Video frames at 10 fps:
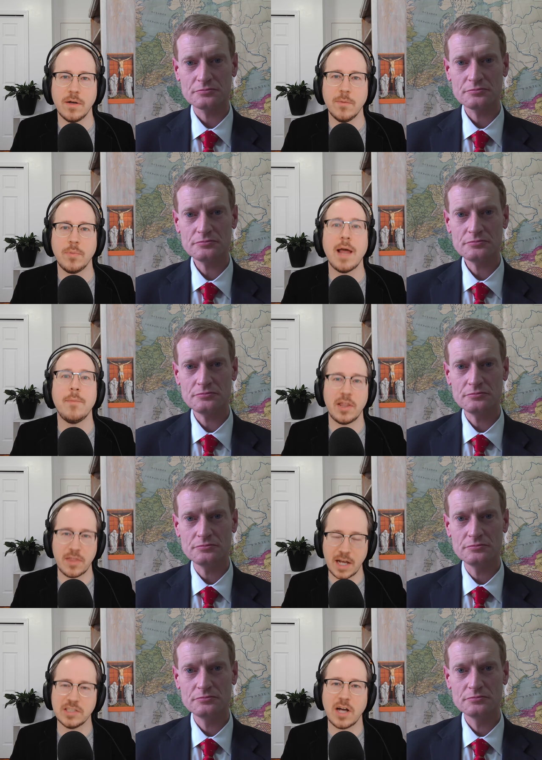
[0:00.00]
Speaker 1: blaming
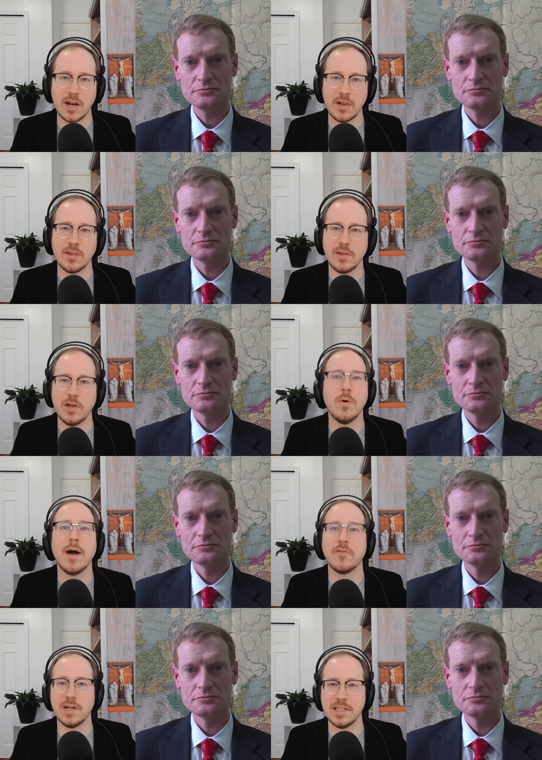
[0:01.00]
things on
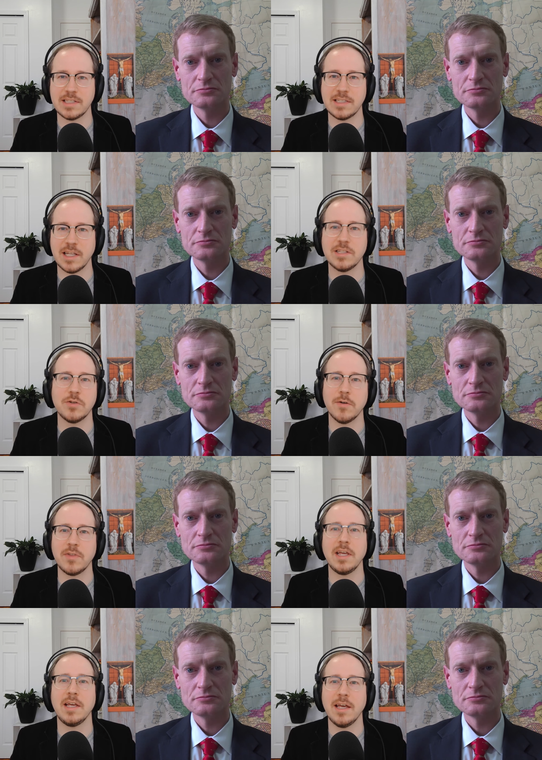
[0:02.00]
whoever is the sort of
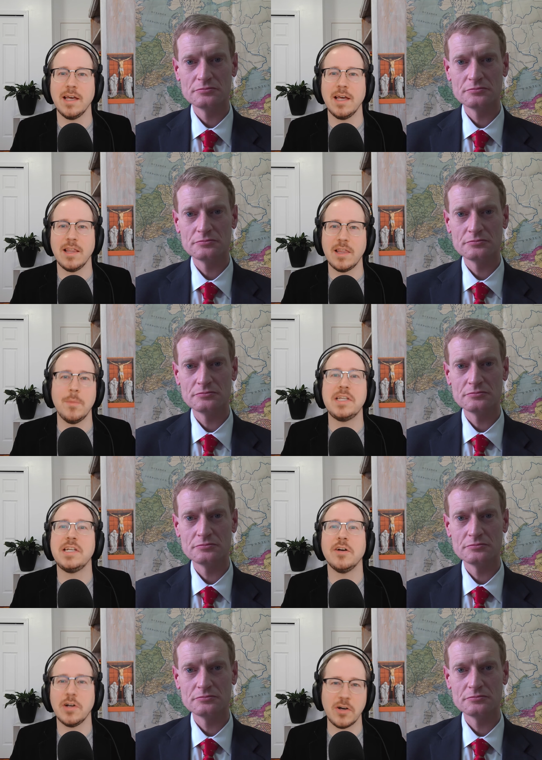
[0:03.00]
the the
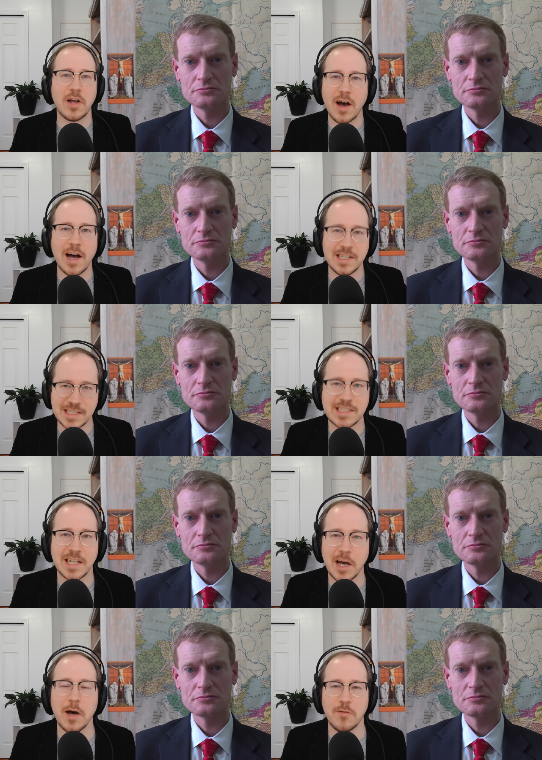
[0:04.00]
material cause
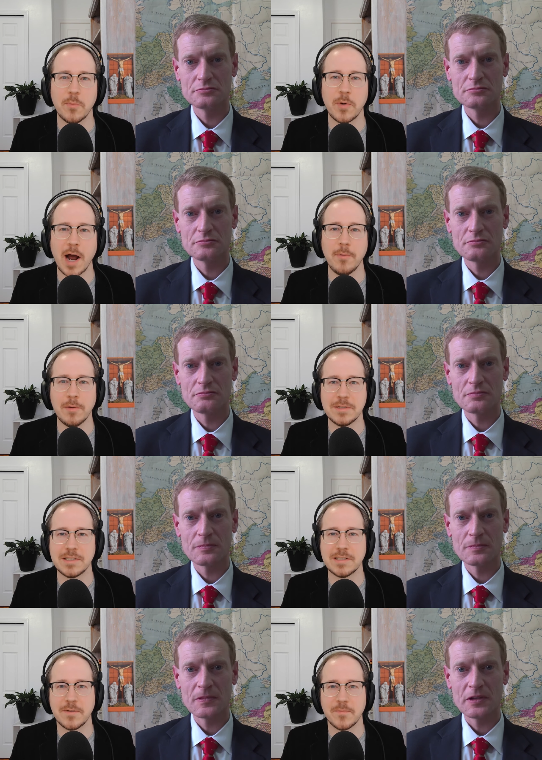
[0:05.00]
of the
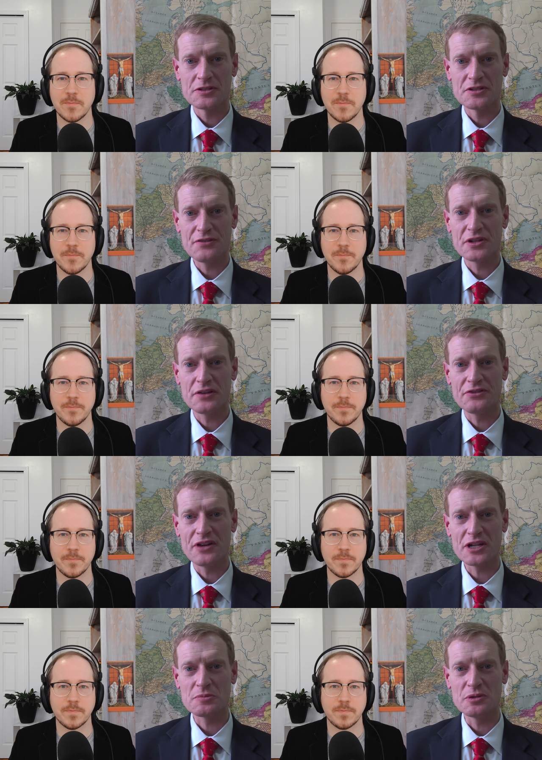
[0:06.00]
problems.
Speaker 2: It's definitely not
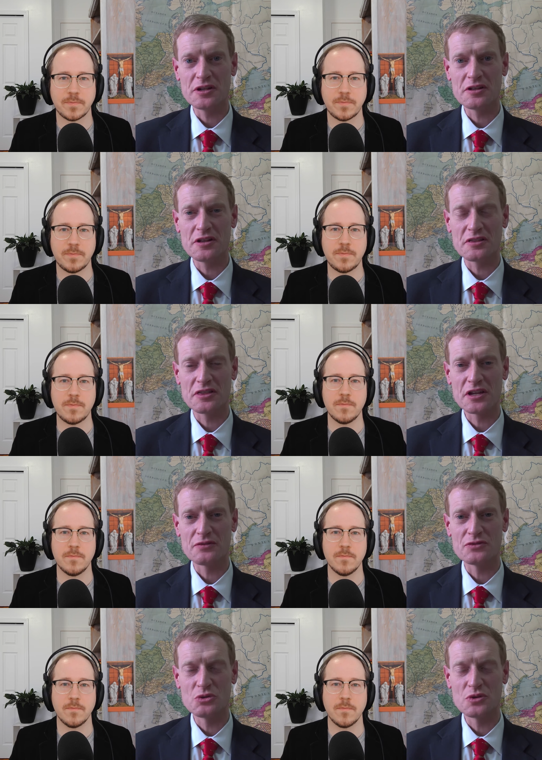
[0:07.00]
fashionable. I think
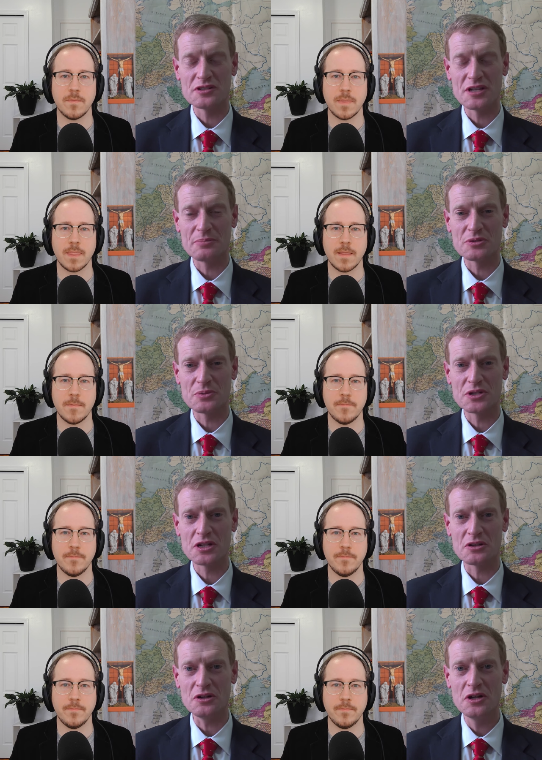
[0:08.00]
of two examples in
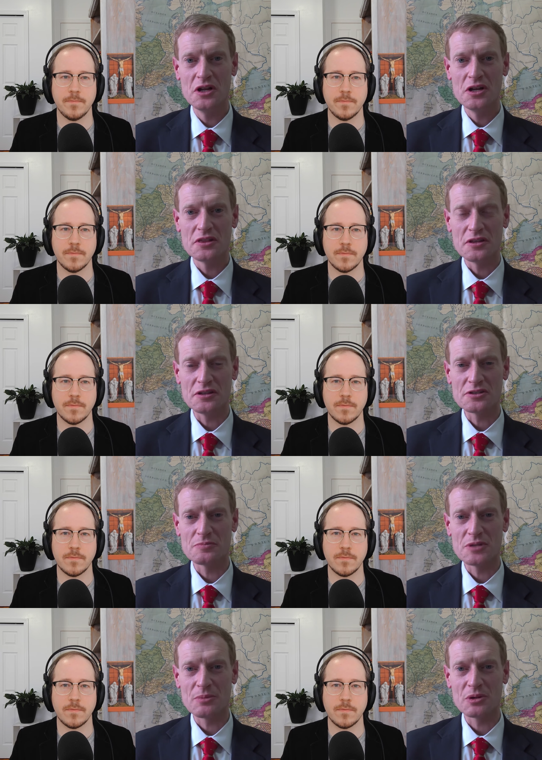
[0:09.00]
particular, the
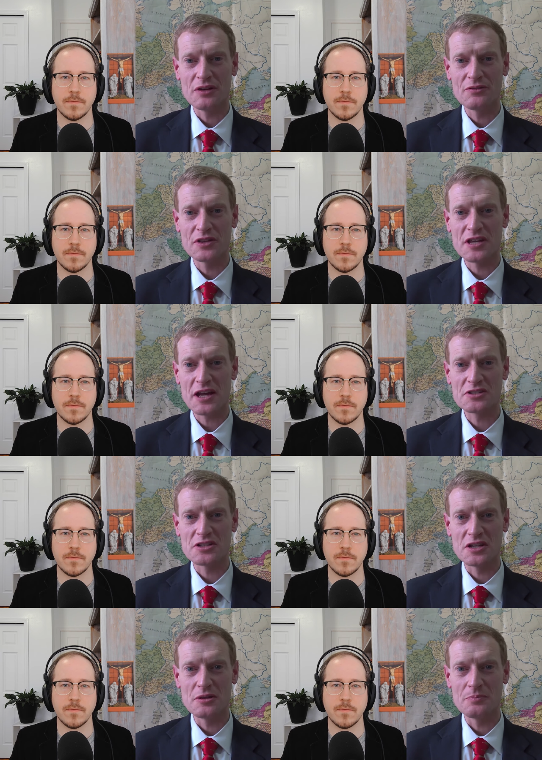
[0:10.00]
September eleventh attacks and